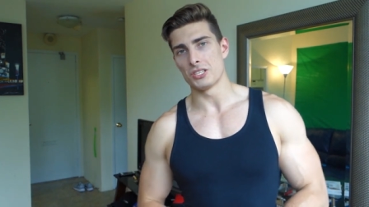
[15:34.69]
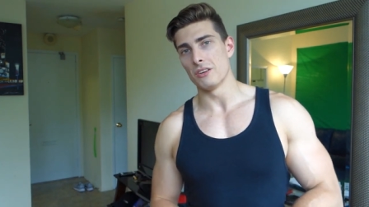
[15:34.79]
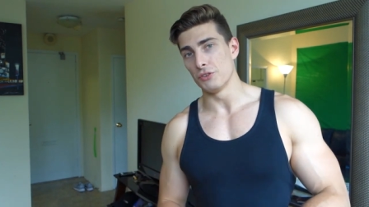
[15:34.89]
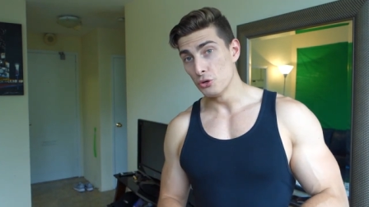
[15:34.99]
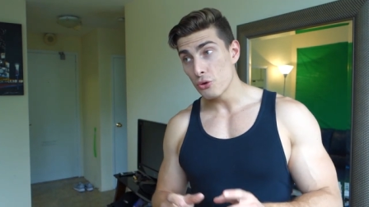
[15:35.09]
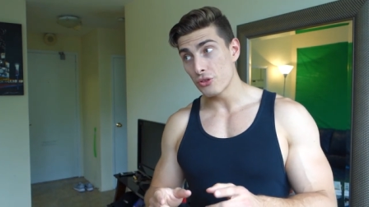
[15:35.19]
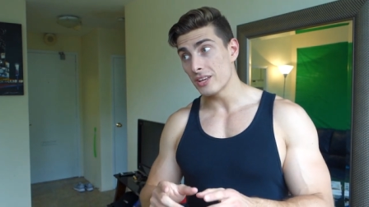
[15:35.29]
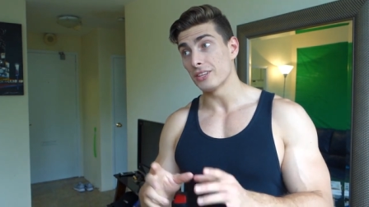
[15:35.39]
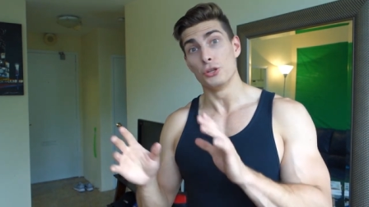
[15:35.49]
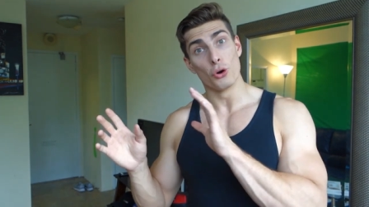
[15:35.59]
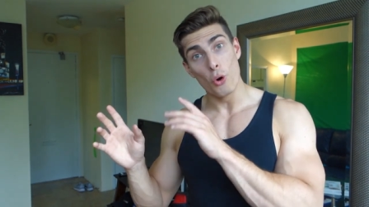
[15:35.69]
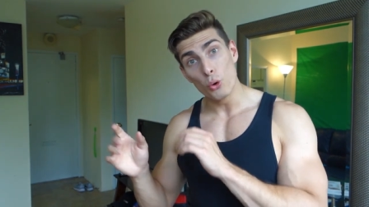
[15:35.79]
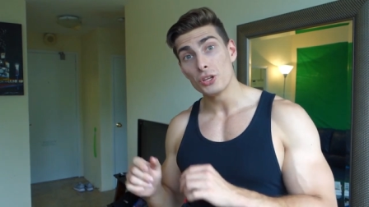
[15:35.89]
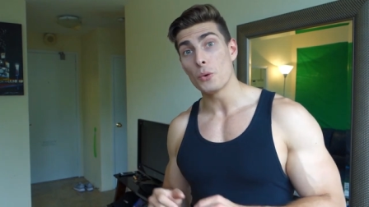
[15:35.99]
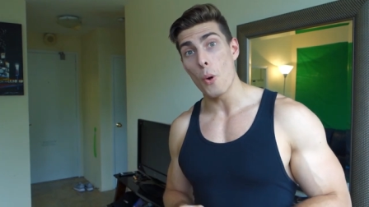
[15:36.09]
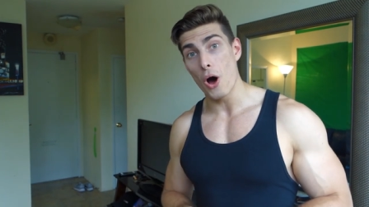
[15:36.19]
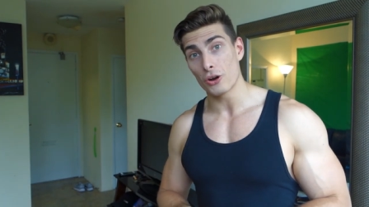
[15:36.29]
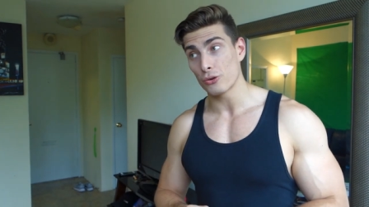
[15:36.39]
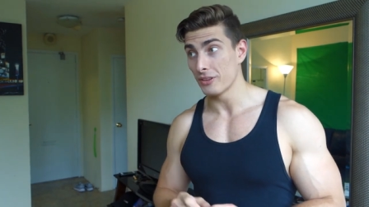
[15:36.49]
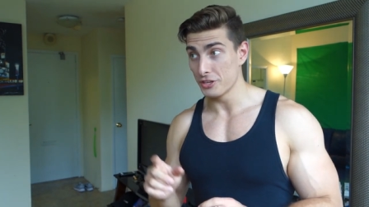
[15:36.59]
If you think that you're holding
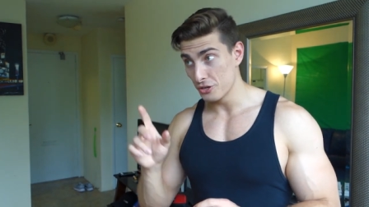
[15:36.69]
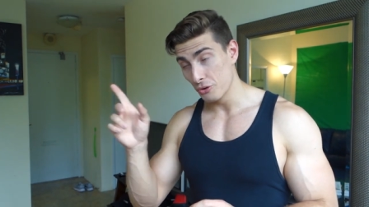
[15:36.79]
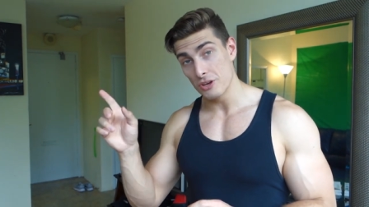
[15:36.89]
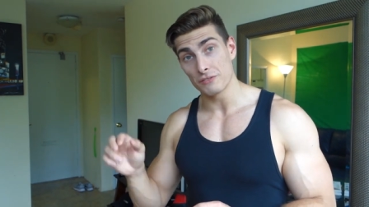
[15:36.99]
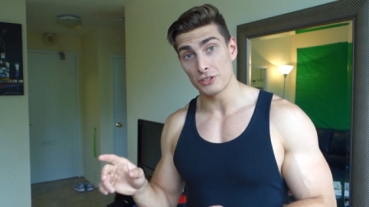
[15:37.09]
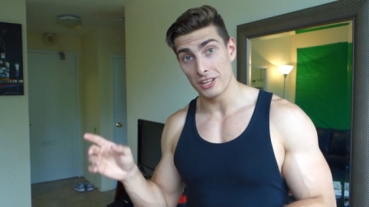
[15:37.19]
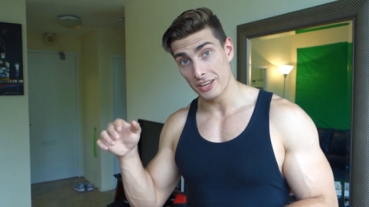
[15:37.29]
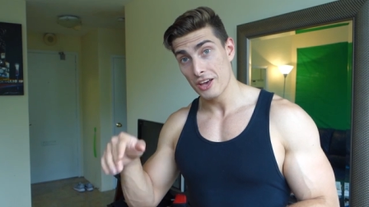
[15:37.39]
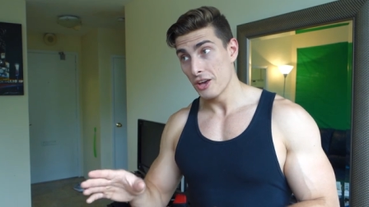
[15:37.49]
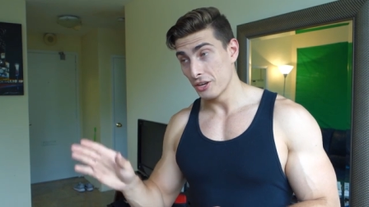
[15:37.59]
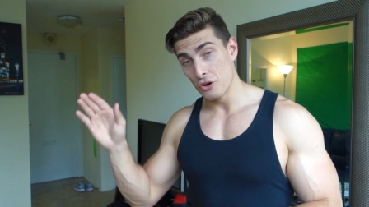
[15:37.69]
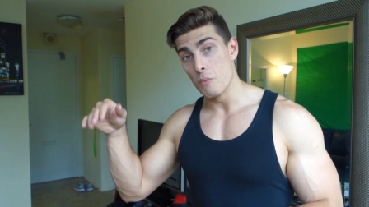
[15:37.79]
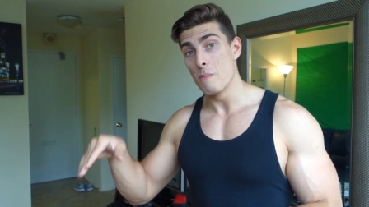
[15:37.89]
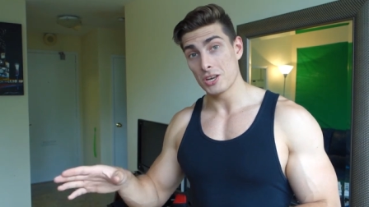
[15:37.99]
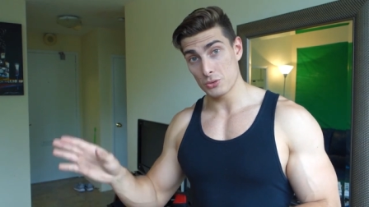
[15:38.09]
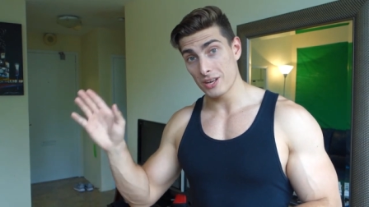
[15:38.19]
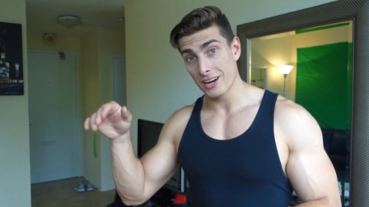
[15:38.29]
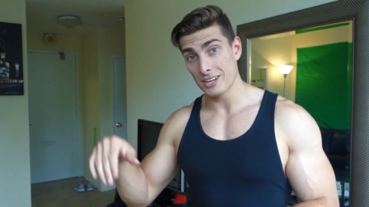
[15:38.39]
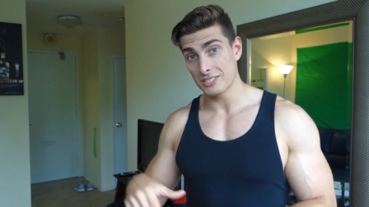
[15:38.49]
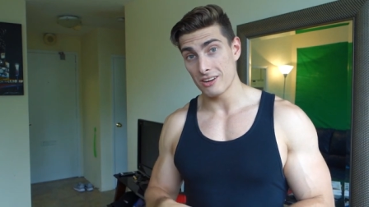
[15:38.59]
water and that, you have to like, mess with that
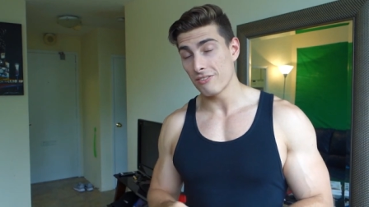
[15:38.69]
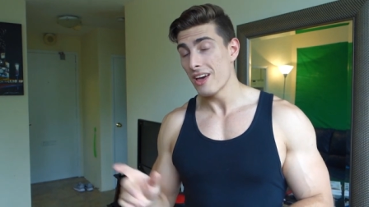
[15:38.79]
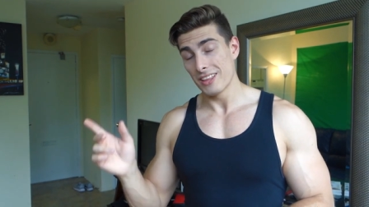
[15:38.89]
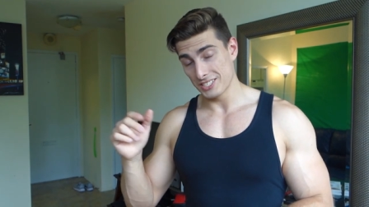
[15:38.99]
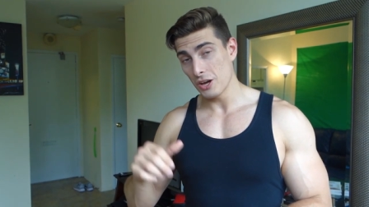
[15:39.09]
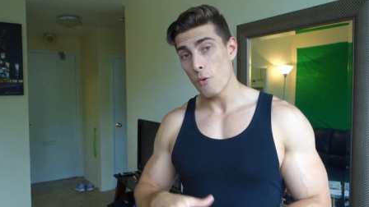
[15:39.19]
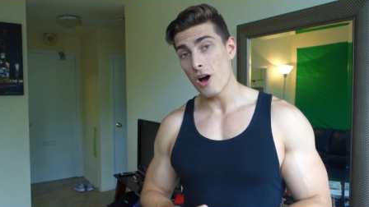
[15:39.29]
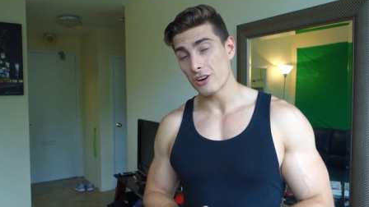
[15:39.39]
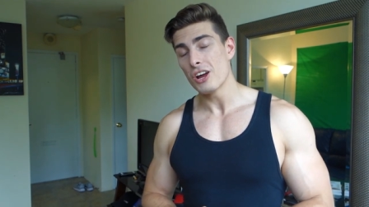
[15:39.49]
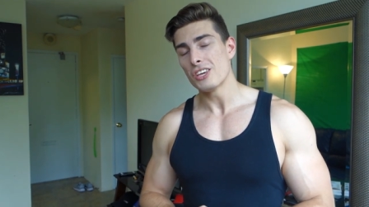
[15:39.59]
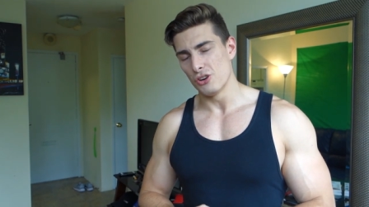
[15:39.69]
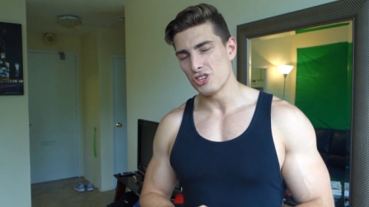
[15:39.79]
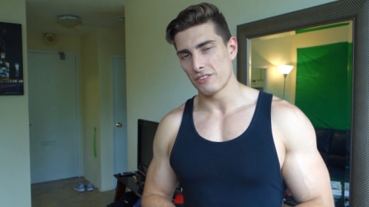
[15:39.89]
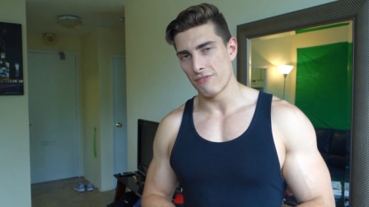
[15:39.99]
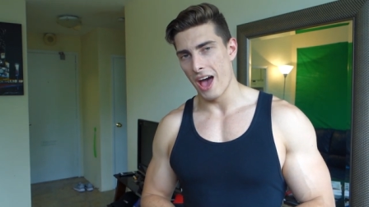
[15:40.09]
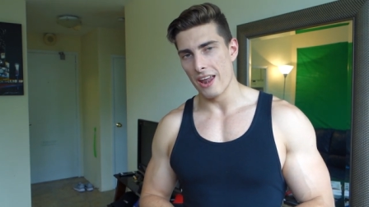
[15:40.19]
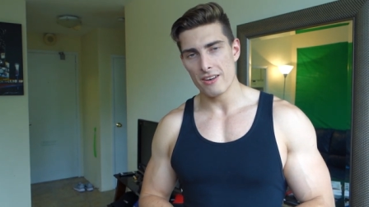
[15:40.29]
kind of stuff, that's not water, you're just fat.